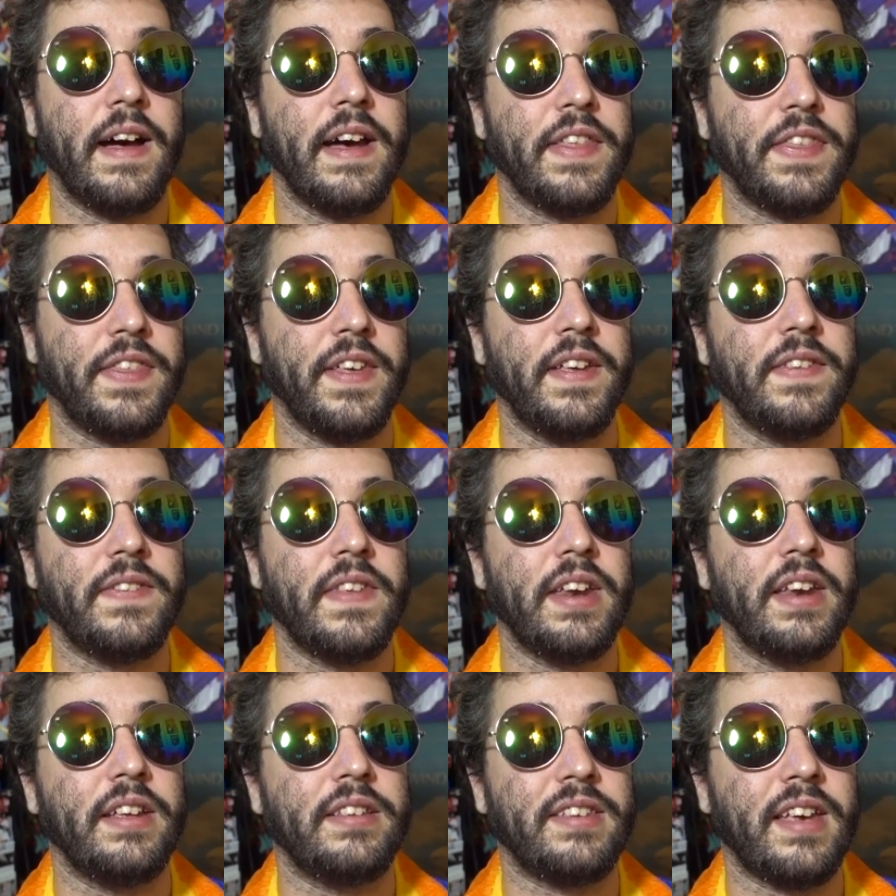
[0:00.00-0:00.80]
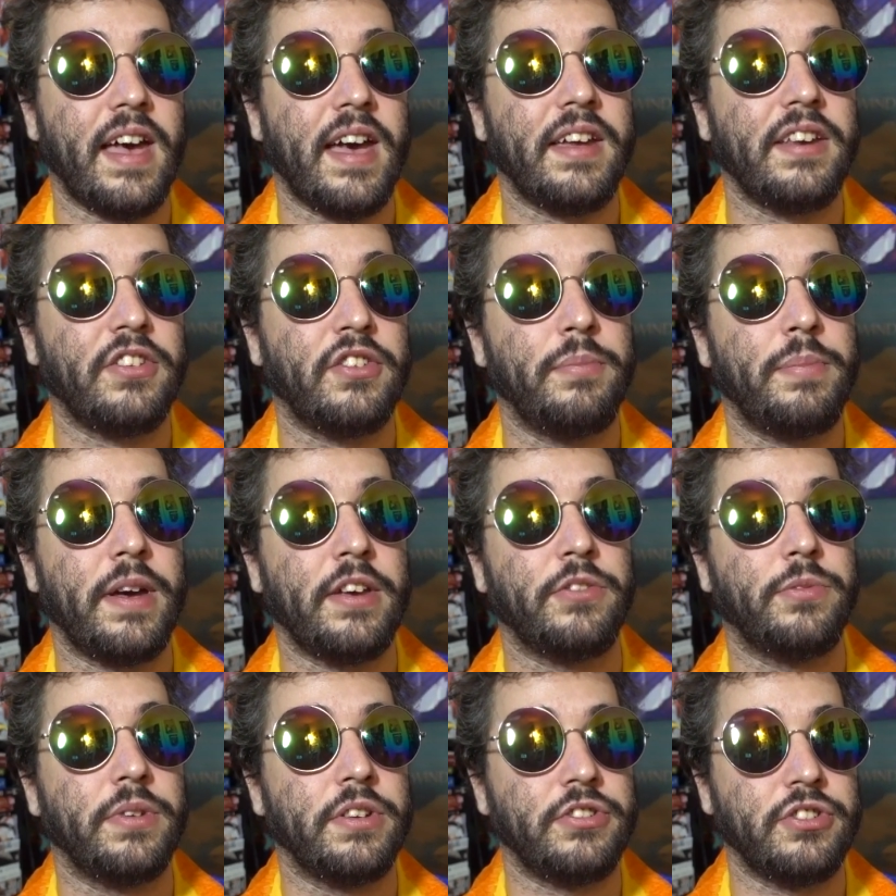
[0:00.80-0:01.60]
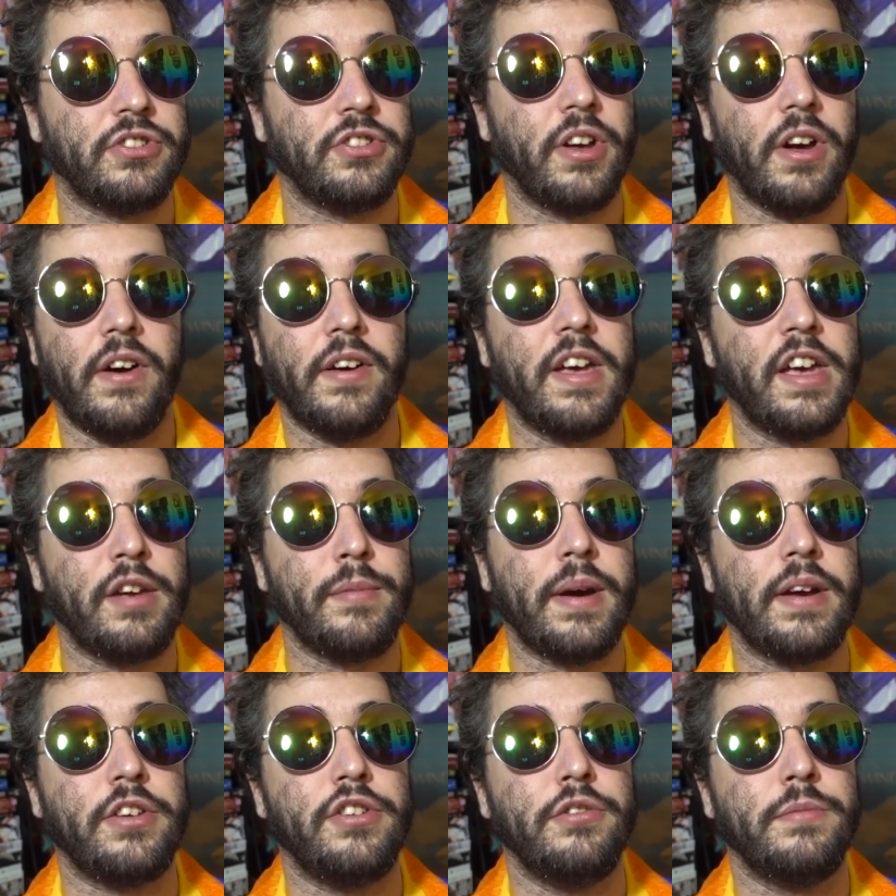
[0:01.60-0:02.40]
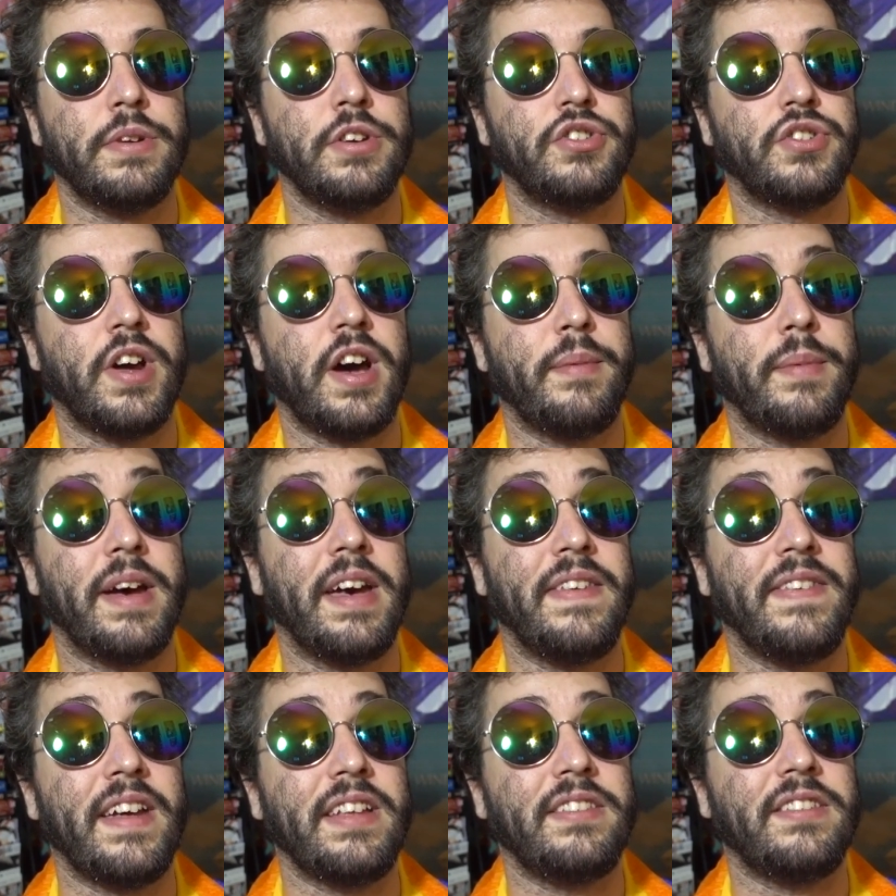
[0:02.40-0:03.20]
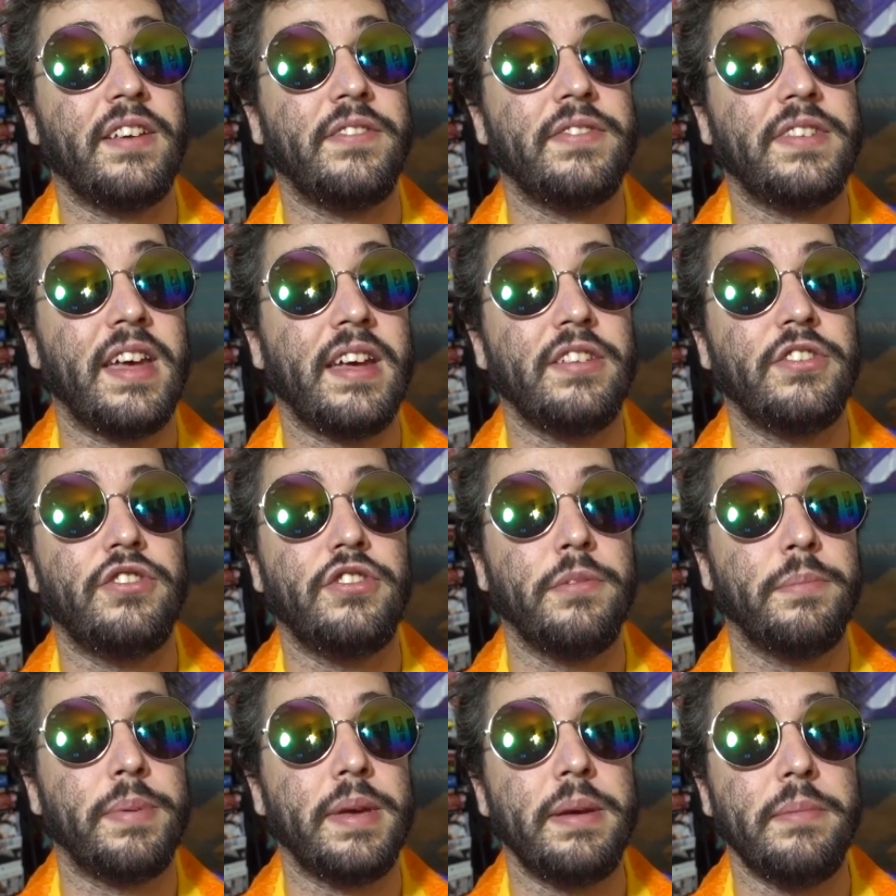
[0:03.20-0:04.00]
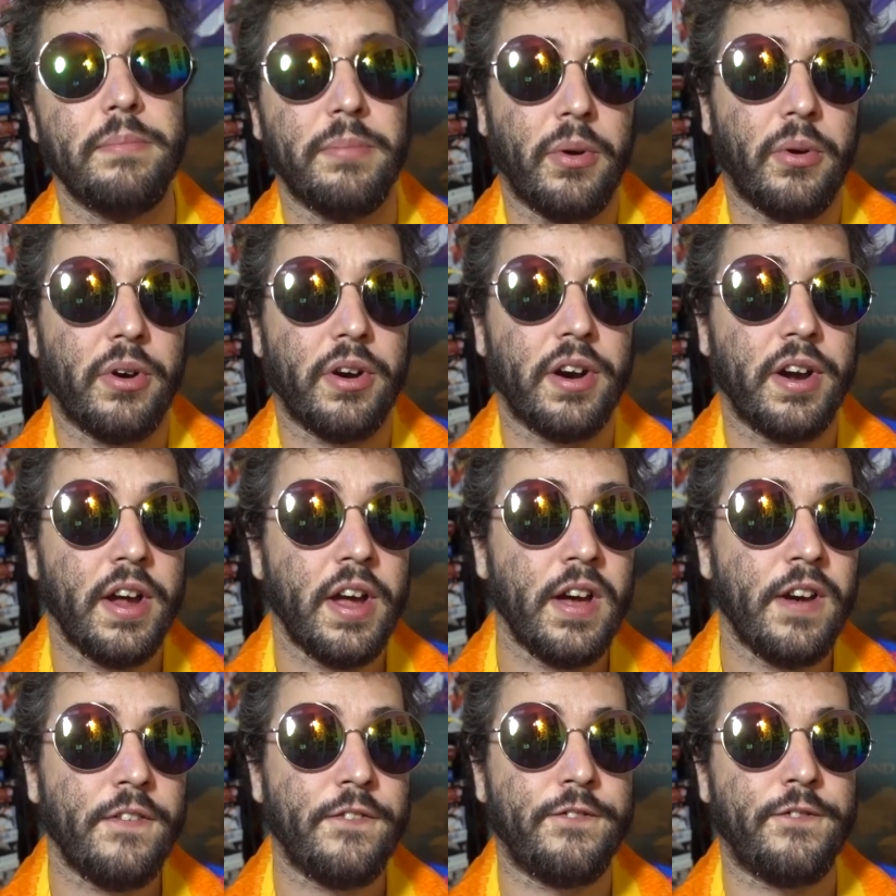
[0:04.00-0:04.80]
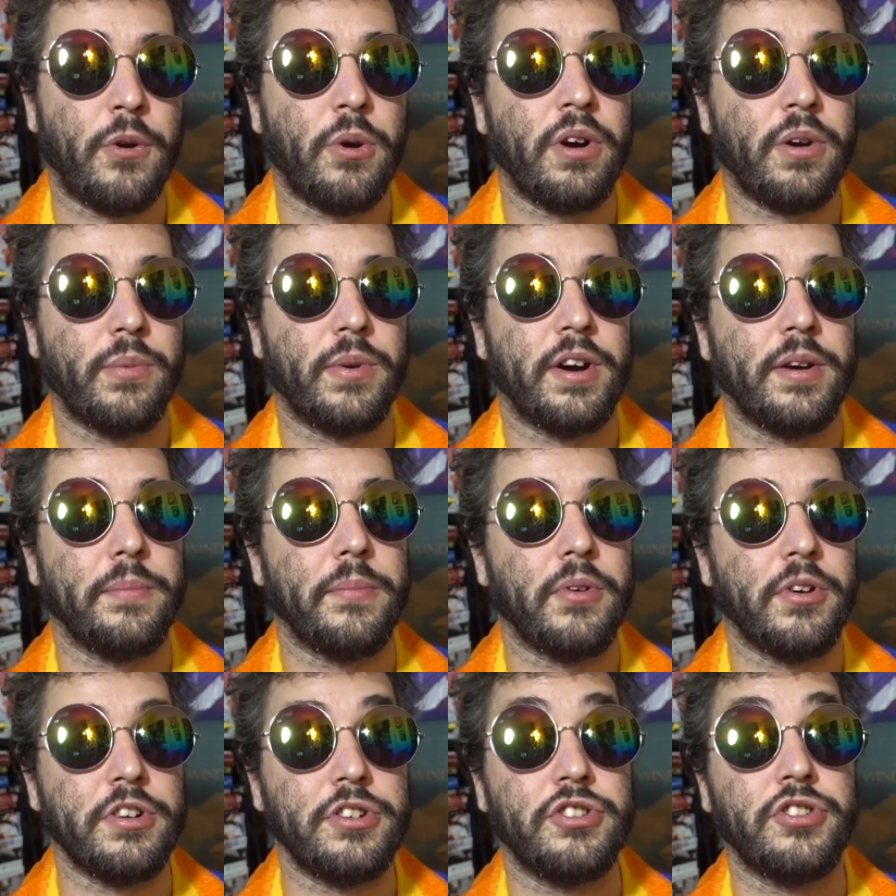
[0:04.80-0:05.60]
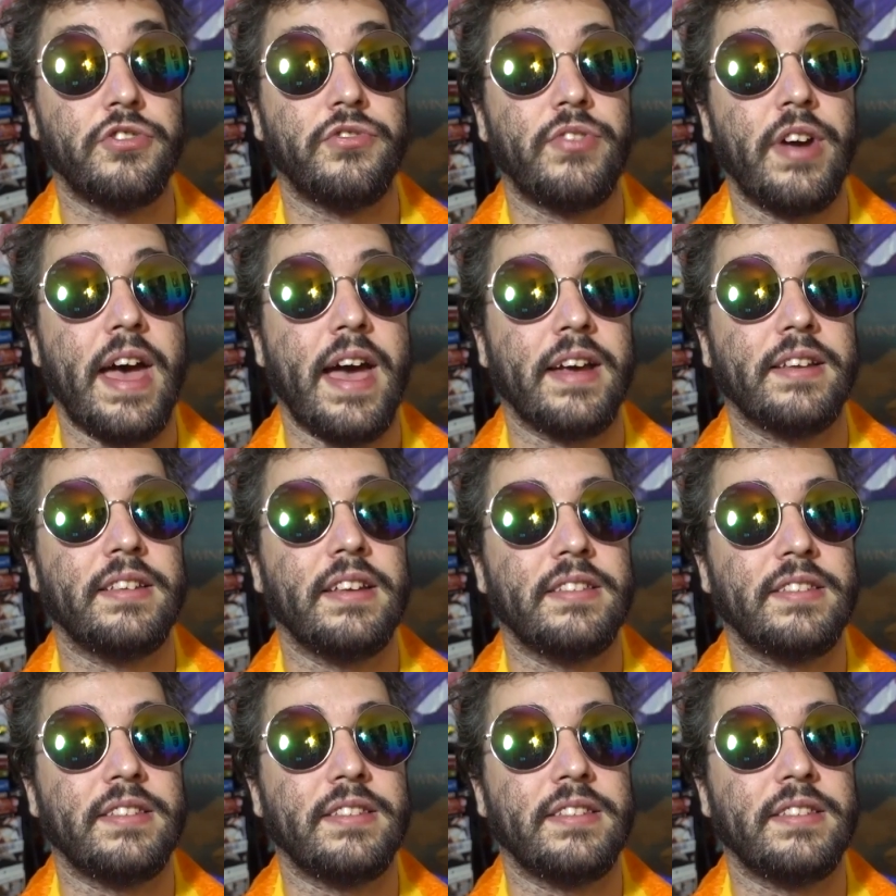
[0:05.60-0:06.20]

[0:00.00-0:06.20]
I think that it's at its best when it's just talking about human drama, and that stuff tends to be more forward, more direct.